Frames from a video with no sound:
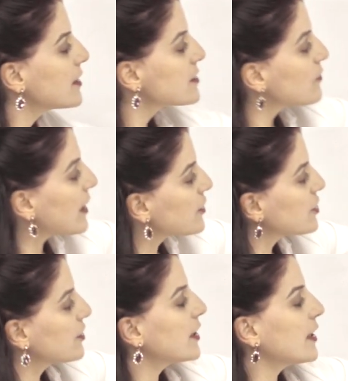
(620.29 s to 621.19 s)

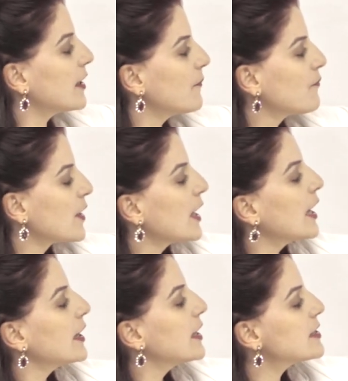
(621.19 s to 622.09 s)
structure here?
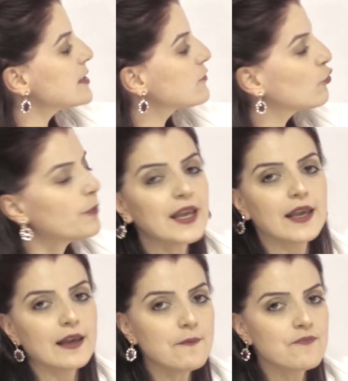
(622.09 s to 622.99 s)
This is to
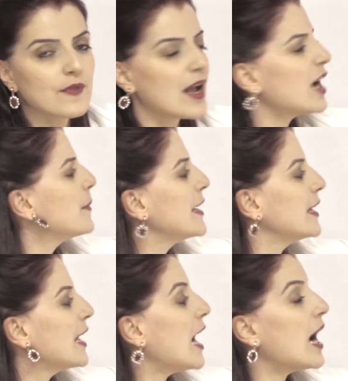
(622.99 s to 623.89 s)
be,
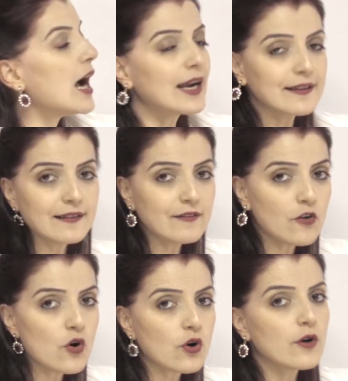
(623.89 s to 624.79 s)
active
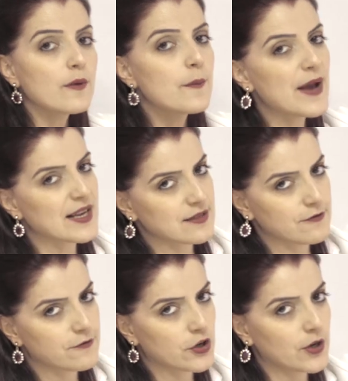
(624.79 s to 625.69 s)
or
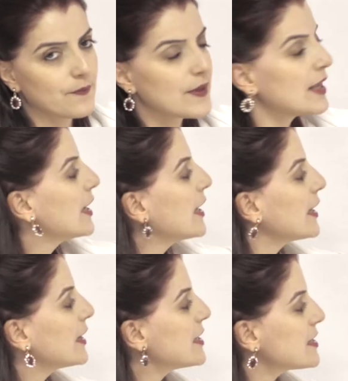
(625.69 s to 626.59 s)
passive form.
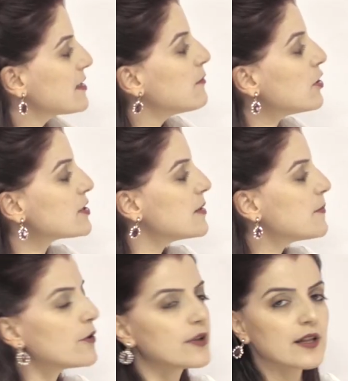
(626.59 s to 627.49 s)
This is the most
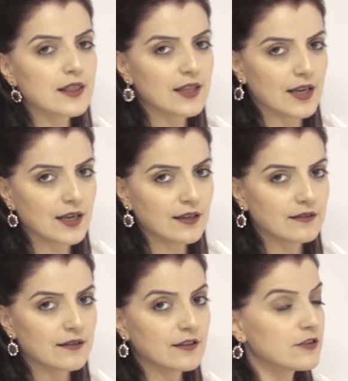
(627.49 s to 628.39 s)
important
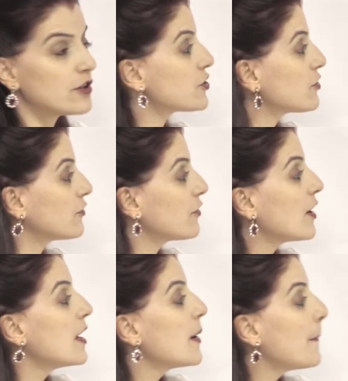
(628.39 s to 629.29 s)
thing that you should
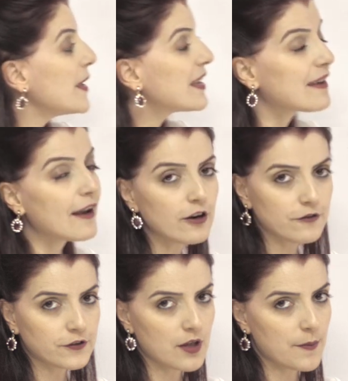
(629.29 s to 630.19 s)
be
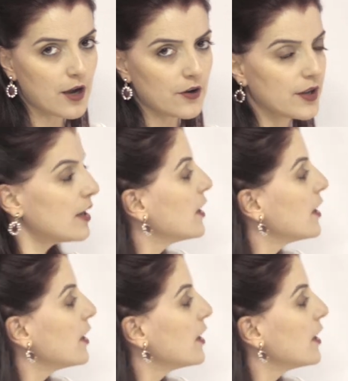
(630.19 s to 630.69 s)
careful about.